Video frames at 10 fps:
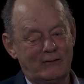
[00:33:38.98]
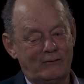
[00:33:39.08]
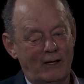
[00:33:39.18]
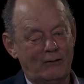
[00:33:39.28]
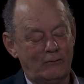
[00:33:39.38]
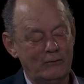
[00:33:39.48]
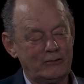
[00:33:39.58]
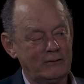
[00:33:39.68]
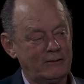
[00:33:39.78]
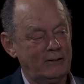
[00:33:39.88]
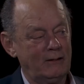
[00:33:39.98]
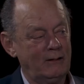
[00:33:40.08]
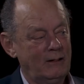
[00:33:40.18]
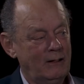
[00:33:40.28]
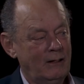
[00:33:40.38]
a crucial thing.
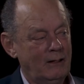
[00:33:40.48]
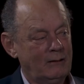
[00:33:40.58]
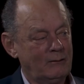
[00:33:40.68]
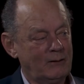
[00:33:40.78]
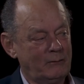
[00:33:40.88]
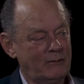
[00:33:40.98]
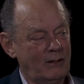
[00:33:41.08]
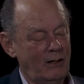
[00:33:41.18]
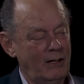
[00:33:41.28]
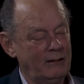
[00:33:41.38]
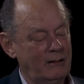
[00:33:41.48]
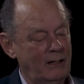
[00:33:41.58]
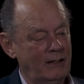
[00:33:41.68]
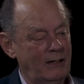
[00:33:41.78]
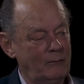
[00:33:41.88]
The line that
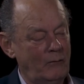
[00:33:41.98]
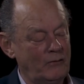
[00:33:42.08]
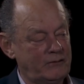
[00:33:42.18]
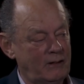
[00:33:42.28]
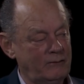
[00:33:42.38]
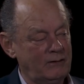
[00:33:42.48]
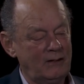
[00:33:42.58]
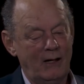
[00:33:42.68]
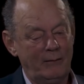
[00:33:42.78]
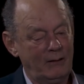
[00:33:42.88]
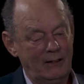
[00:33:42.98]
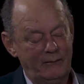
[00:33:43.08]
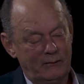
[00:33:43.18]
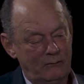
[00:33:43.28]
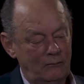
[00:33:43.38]
I got most out of it, I mean,
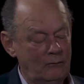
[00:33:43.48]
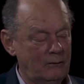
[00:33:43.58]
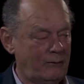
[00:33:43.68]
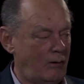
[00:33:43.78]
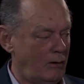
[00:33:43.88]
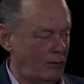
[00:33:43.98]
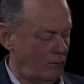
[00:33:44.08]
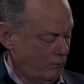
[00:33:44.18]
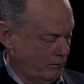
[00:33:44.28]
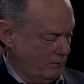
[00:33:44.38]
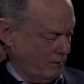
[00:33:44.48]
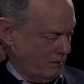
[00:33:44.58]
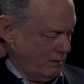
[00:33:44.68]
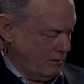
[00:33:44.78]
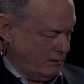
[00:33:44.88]
leaving the rule of law alone,
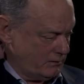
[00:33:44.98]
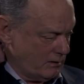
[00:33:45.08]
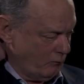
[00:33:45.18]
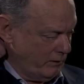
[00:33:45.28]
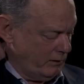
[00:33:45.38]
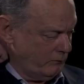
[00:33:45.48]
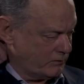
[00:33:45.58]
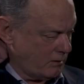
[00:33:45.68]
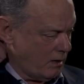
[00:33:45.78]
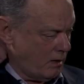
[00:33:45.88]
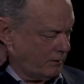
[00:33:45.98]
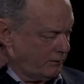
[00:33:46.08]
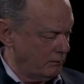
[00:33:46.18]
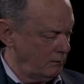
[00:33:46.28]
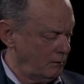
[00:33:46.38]
is that when he was
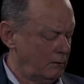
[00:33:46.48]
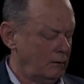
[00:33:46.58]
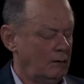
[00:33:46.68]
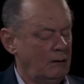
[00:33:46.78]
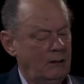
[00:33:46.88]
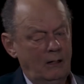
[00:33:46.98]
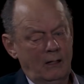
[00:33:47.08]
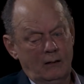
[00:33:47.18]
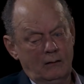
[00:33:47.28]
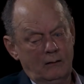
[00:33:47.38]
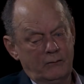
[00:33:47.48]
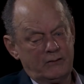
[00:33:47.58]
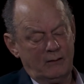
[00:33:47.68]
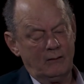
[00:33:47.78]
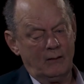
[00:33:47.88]
caught, and it
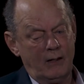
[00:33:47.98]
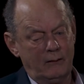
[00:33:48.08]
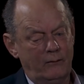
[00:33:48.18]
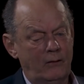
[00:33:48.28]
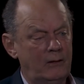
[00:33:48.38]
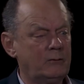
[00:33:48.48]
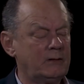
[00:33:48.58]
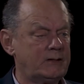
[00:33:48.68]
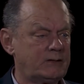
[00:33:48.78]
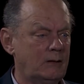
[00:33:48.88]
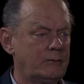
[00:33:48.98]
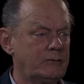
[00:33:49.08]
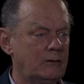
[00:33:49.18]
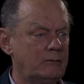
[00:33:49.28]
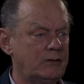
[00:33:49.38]
was unavoidable that some
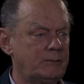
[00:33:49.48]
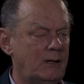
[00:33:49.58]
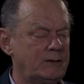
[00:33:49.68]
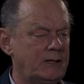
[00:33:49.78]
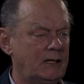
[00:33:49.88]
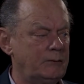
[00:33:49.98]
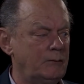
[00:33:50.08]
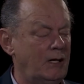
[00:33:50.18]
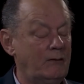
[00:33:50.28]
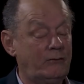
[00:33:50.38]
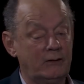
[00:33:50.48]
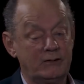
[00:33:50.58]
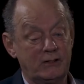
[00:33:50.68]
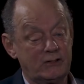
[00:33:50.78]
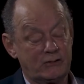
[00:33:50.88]
sort of response had to be made for
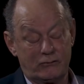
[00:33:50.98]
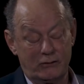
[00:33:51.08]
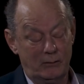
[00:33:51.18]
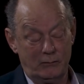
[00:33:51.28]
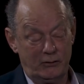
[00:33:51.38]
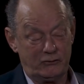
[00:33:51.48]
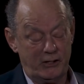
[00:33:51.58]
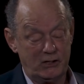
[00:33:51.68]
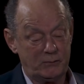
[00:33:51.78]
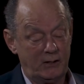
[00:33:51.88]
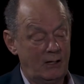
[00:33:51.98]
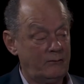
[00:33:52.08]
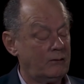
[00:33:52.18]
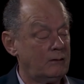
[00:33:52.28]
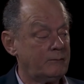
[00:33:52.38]
this extremely strange
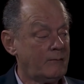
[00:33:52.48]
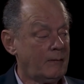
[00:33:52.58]
behavior,